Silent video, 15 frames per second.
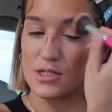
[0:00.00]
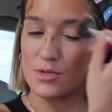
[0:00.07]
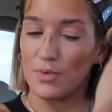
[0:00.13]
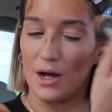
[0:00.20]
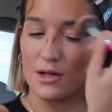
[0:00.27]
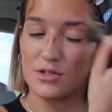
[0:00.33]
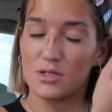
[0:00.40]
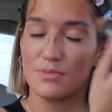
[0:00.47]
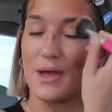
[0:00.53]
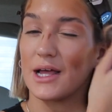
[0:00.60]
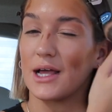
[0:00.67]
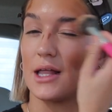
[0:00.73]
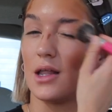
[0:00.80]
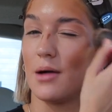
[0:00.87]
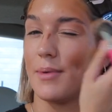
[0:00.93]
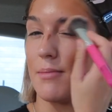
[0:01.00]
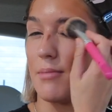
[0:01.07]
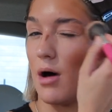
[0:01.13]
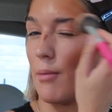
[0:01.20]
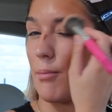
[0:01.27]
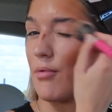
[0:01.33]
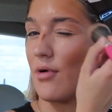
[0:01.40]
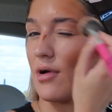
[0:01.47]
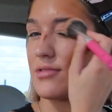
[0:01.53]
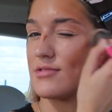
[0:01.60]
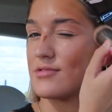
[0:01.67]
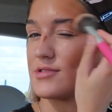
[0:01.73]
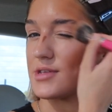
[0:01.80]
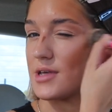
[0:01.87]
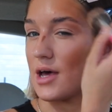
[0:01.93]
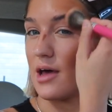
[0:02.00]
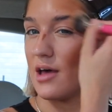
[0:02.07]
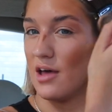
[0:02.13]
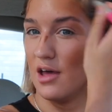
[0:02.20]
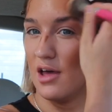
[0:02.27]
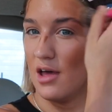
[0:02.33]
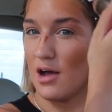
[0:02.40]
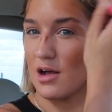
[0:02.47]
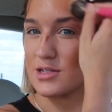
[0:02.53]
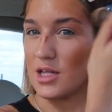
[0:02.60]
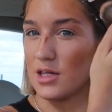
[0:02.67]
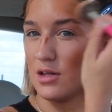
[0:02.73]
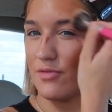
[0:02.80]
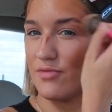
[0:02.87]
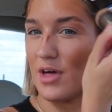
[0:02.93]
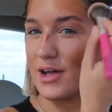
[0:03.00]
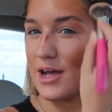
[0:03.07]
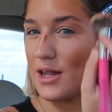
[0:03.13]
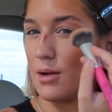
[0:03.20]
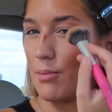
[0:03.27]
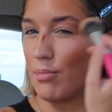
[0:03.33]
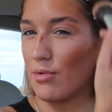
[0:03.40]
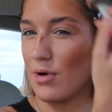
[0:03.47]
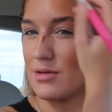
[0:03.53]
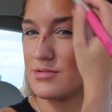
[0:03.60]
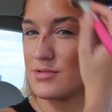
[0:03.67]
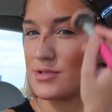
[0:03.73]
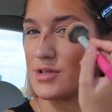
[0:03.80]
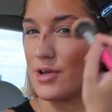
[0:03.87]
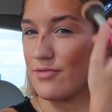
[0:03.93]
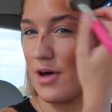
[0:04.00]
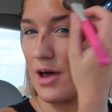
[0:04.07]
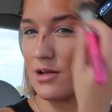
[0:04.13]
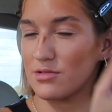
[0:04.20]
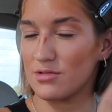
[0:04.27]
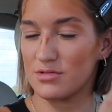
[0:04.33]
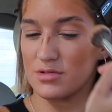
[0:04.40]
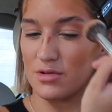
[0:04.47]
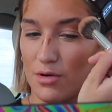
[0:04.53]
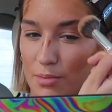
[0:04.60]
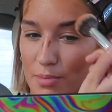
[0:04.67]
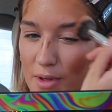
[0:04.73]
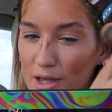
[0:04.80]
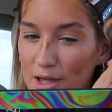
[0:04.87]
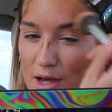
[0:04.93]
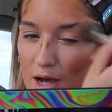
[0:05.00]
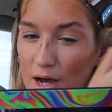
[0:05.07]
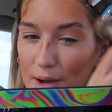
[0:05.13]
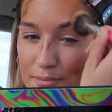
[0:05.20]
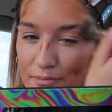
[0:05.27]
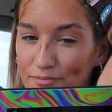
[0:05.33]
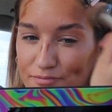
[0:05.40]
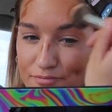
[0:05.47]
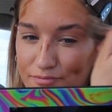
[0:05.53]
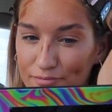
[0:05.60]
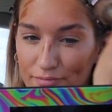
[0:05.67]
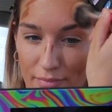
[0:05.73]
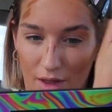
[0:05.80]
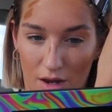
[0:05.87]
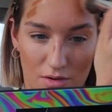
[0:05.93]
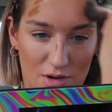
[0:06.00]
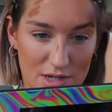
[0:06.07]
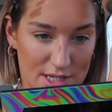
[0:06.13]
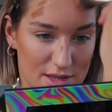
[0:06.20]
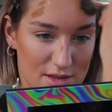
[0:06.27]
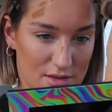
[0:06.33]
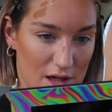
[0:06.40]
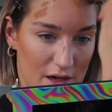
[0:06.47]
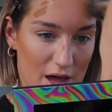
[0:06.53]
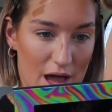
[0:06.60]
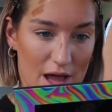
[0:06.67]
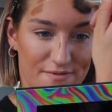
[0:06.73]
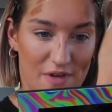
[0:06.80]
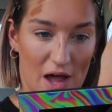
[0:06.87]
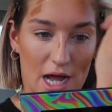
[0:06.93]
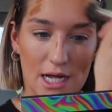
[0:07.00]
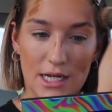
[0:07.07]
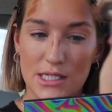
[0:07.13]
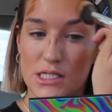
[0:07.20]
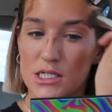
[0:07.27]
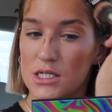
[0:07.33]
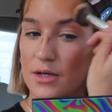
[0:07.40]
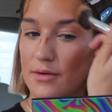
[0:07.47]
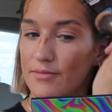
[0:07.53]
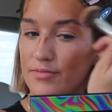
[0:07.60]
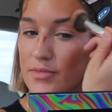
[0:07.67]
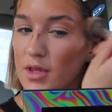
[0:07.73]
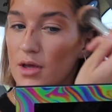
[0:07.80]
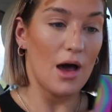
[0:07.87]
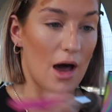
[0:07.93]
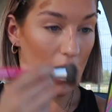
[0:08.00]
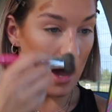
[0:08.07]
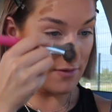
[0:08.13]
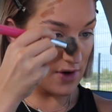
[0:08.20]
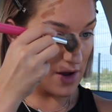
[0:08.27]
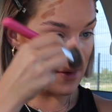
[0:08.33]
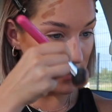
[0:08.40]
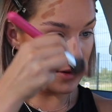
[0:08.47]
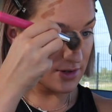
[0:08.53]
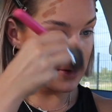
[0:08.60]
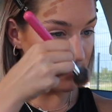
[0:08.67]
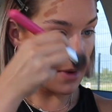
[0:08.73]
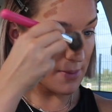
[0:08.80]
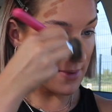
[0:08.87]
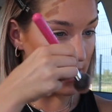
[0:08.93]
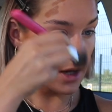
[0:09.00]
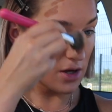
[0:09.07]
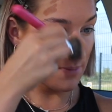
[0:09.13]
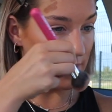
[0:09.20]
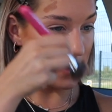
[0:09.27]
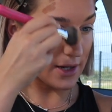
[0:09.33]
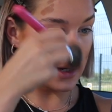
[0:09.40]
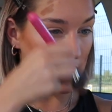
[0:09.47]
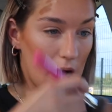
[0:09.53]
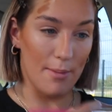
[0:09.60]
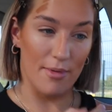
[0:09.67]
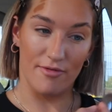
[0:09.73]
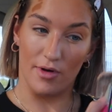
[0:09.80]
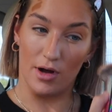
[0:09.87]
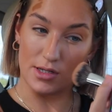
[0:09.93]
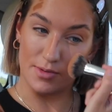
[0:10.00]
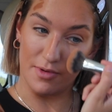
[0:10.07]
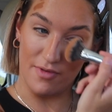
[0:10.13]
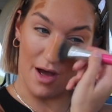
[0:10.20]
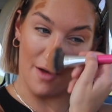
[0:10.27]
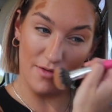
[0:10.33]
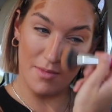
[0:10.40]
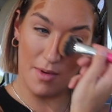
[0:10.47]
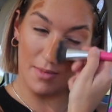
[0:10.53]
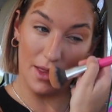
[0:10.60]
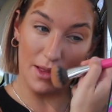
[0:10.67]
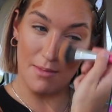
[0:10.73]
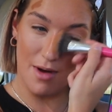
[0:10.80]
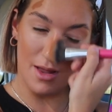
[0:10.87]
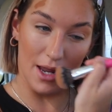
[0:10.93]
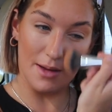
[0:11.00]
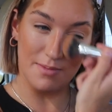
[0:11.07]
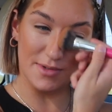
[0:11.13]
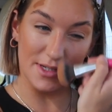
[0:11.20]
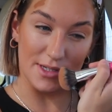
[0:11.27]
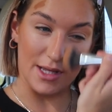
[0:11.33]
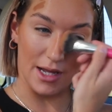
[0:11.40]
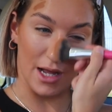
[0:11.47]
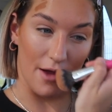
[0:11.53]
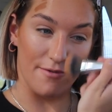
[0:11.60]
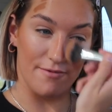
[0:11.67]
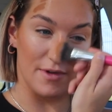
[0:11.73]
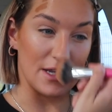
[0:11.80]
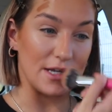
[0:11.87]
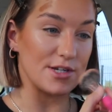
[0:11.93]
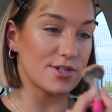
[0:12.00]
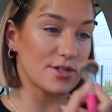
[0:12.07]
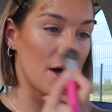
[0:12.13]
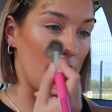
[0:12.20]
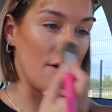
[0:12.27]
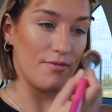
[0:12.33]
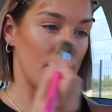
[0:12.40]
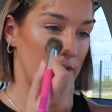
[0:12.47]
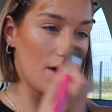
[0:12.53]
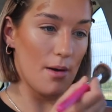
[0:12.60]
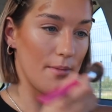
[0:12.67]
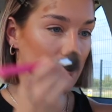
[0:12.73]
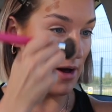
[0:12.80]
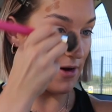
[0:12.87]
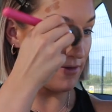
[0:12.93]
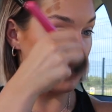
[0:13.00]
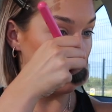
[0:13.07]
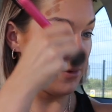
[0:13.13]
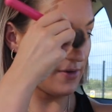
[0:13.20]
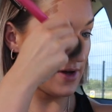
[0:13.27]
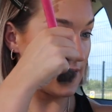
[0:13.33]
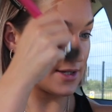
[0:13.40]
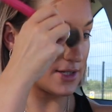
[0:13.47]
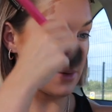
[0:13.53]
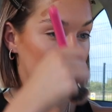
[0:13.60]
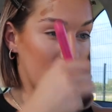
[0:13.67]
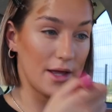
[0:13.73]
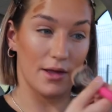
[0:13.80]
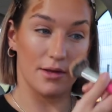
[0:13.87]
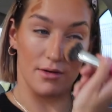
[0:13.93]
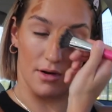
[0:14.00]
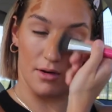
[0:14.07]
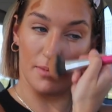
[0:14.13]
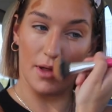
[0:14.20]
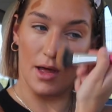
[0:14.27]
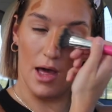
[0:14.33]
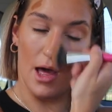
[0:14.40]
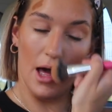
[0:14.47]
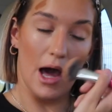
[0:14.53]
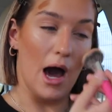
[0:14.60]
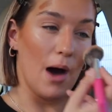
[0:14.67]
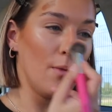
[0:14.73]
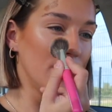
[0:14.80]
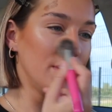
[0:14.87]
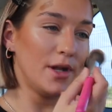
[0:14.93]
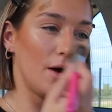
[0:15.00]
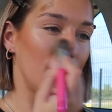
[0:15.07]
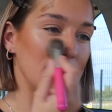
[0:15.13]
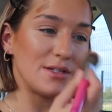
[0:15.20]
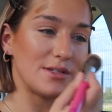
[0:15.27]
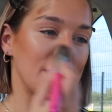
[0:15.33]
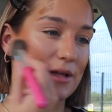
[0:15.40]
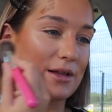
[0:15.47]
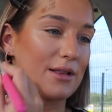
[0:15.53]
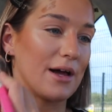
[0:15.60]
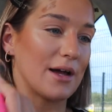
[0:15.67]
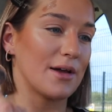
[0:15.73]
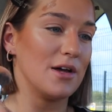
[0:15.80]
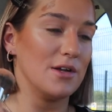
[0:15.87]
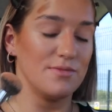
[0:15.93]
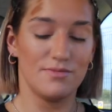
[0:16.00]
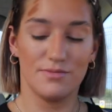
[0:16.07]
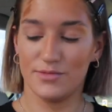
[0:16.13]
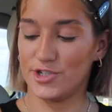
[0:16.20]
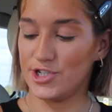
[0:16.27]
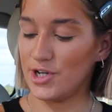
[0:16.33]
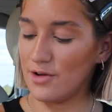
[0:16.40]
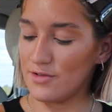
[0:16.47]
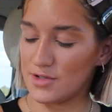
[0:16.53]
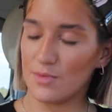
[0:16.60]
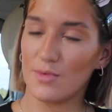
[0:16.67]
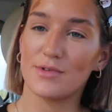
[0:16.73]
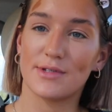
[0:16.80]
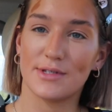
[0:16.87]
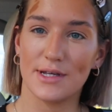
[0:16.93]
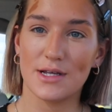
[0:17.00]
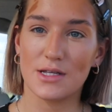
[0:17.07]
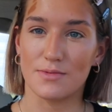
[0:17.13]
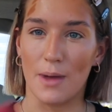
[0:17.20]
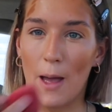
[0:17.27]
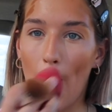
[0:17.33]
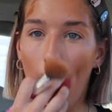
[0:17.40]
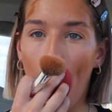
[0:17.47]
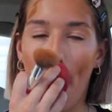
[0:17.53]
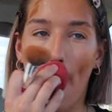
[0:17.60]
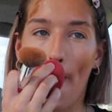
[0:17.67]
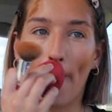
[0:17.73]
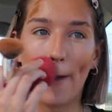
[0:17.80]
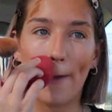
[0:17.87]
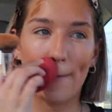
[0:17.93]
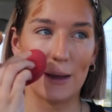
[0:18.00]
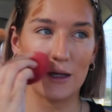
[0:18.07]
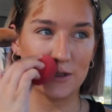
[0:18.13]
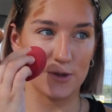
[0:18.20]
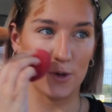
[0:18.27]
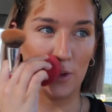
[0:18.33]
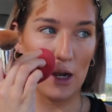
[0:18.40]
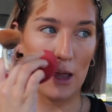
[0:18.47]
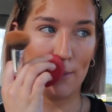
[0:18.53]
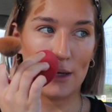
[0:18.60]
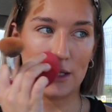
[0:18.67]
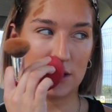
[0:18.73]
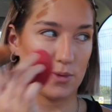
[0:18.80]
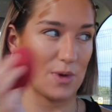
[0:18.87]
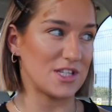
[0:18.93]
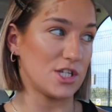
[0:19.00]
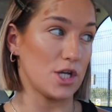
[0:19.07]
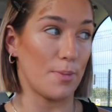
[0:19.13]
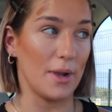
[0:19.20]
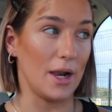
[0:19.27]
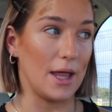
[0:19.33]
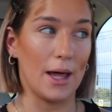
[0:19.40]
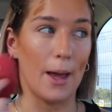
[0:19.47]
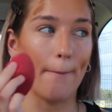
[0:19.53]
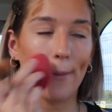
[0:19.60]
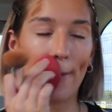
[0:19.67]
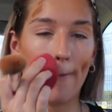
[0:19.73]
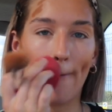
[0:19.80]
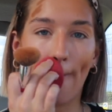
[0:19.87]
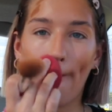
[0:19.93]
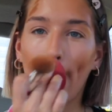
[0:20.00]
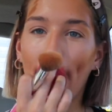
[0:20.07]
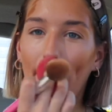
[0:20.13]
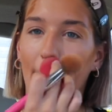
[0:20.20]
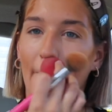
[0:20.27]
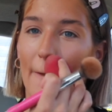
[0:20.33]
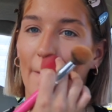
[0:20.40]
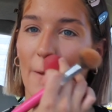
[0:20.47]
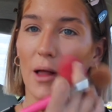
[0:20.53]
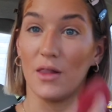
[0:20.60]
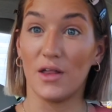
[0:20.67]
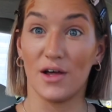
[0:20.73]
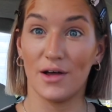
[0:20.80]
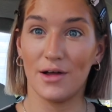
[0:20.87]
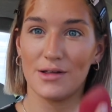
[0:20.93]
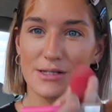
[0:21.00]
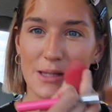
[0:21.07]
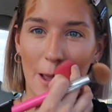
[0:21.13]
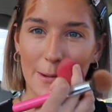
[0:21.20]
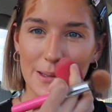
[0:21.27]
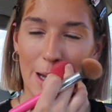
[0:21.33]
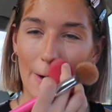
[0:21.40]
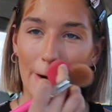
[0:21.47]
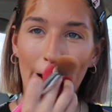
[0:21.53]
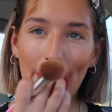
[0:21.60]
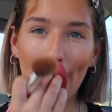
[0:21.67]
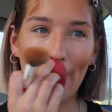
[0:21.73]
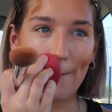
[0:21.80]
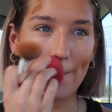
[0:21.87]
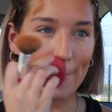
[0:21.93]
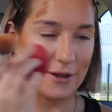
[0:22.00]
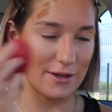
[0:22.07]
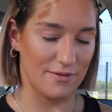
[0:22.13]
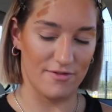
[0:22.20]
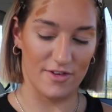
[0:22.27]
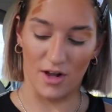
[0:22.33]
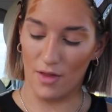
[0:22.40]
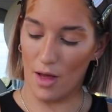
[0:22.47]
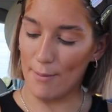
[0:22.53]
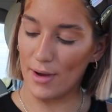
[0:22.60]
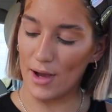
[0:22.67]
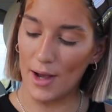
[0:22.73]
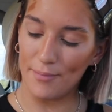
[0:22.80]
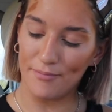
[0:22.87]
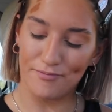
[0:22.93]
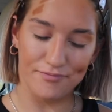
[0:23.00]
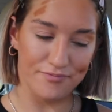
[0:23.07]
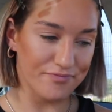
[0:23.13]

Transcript: as well, just make it a little bit more bronzy. I love that kind of bronzed effect up here. I don't know if I said that, like, that effect. I've never done my makeup in a car before, to be fair. I've done my lipstick, I've finished off, but not my full face of makeup. I wonder, always think, like, do you know if someone sees me and get my Sula, my sweaty upper lip alert? Sorry, I almost forgot that part.